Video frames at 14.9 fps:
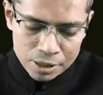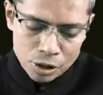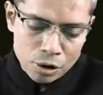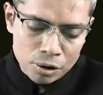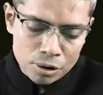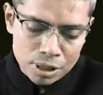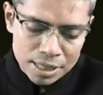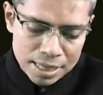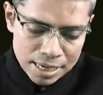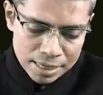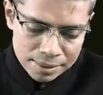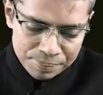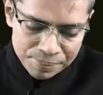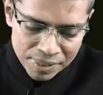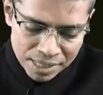Not only
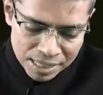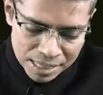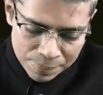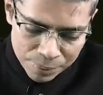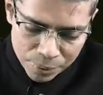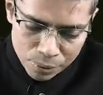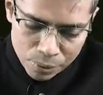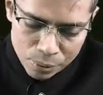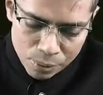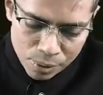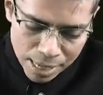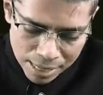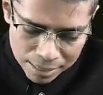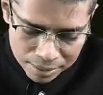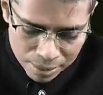that, if you
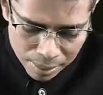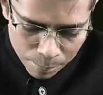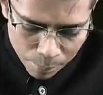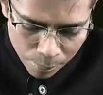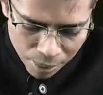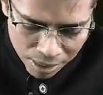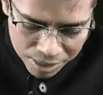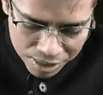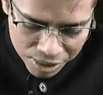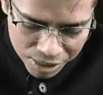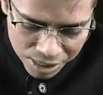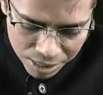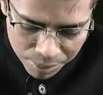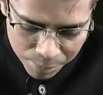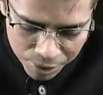look at the
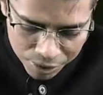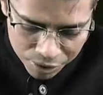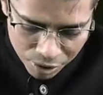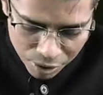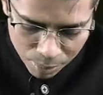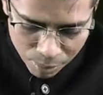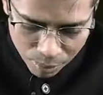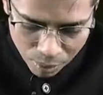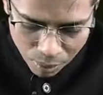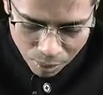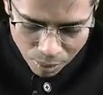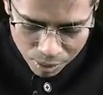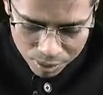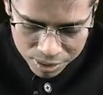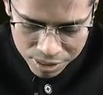partial pressure of
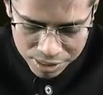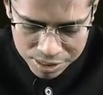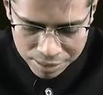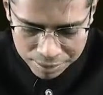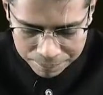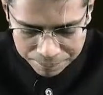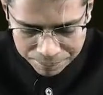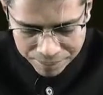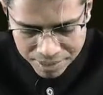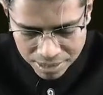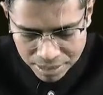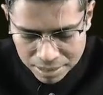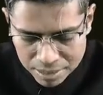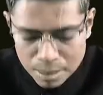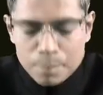oxygen
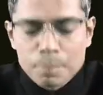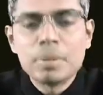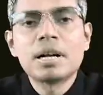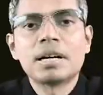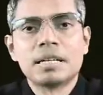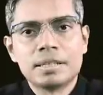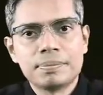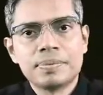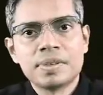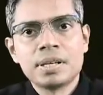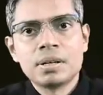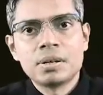in the blood